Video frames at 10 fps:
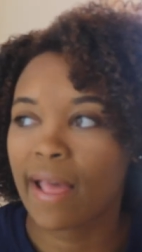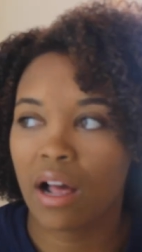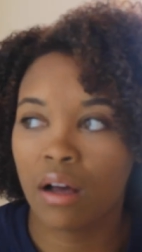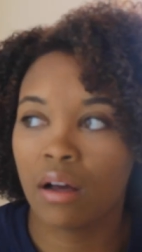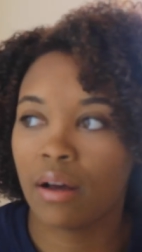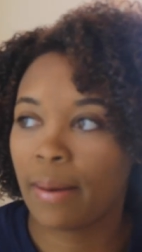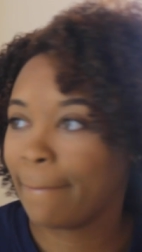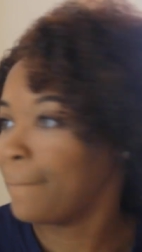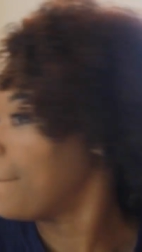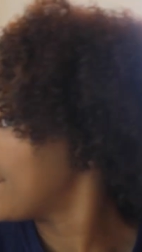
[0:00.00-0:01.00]

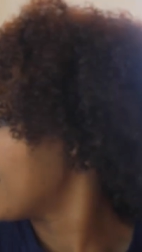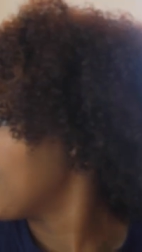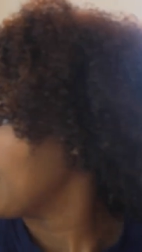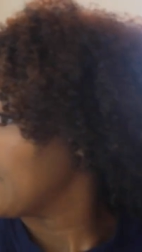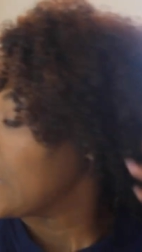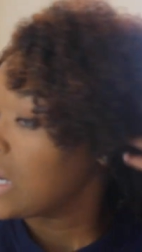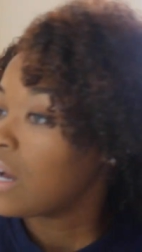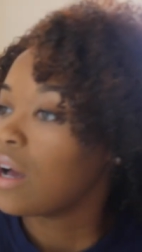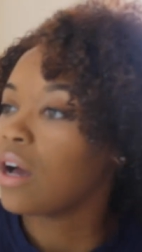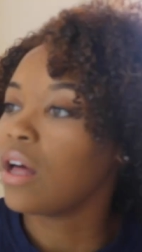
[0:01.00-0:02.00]
Um,
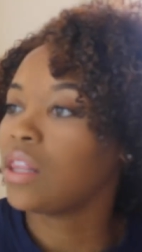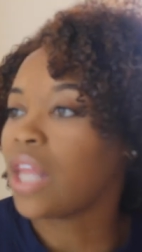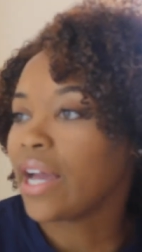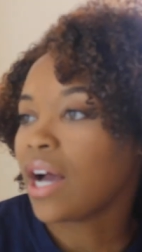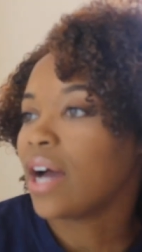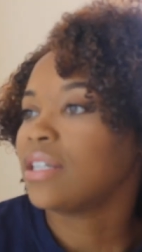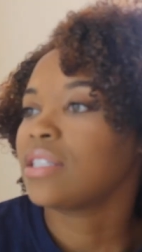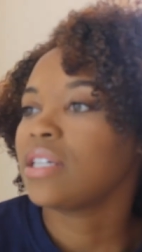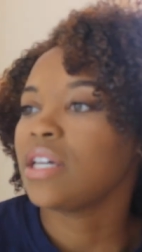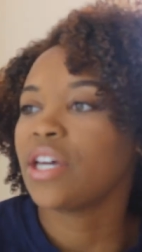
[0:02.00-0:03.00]
like
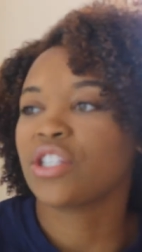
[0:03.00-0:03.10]
honestly,